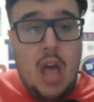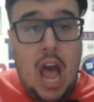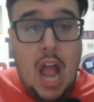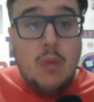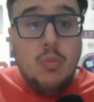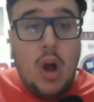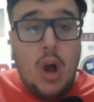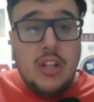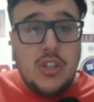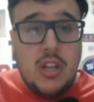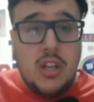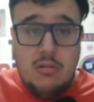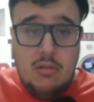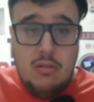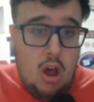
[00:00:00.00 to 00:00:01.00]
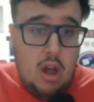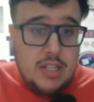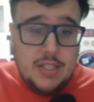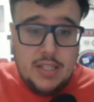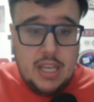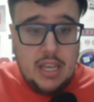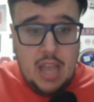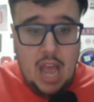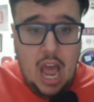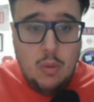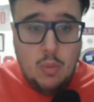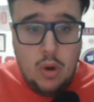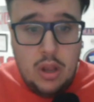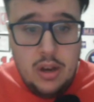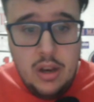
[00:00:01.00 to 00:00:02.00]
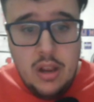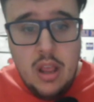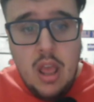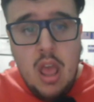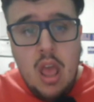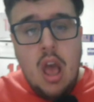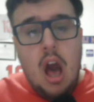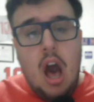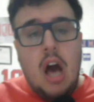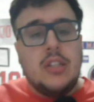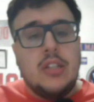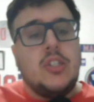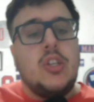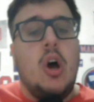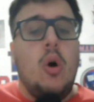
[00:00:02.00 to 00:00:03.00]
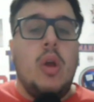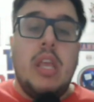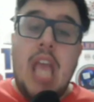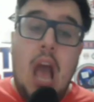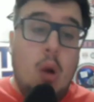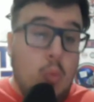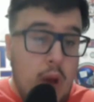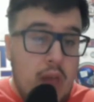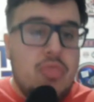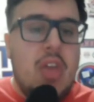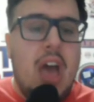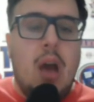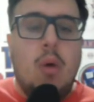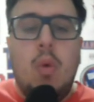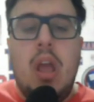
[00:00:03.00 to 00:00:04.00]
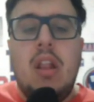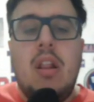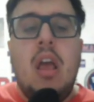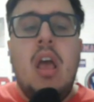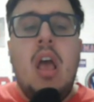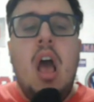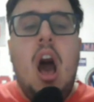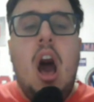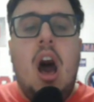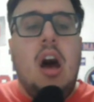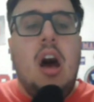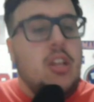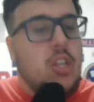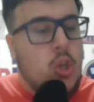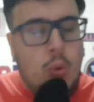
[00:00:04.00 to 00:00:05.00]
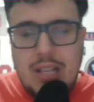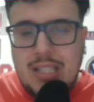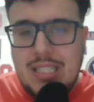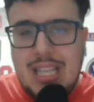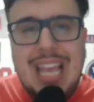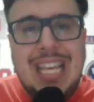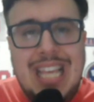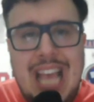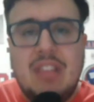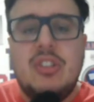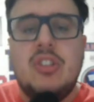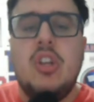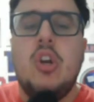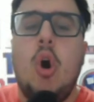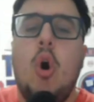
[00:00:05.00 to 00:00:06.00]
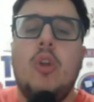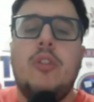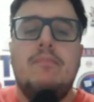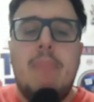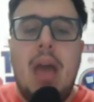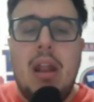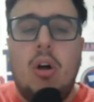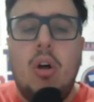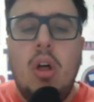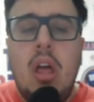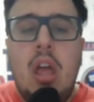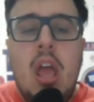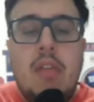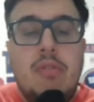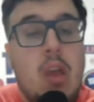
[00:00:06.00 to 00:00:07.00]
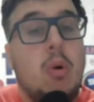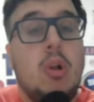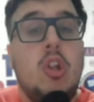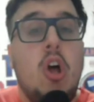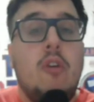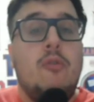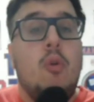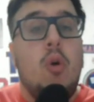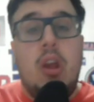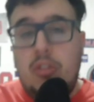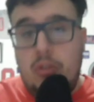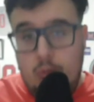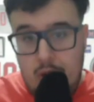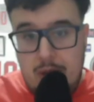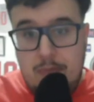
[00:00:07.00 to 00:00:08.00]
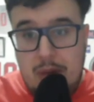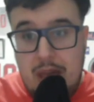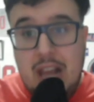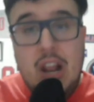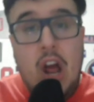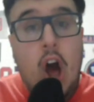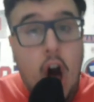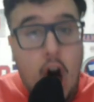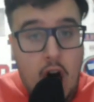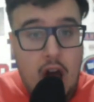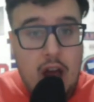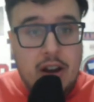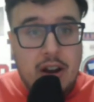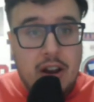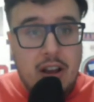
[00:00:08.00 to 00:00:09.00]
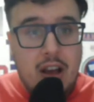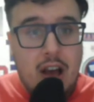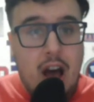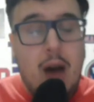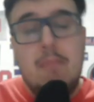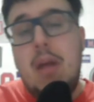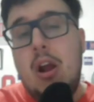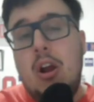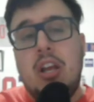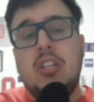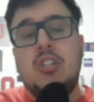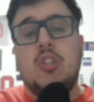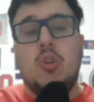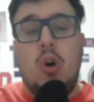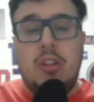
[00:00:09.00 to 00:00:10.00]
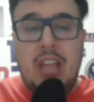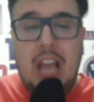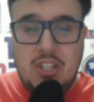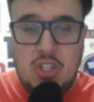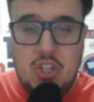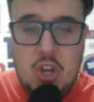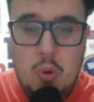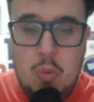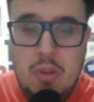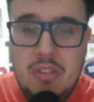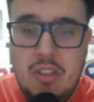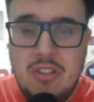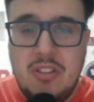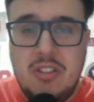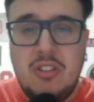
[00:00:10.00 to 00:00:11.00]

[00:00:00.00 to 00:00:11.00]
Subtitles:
I'd watch it. Honestly, I would. So yeah, with that win, USA gets the gold medal. They will look for a three-peat on American soil next year with the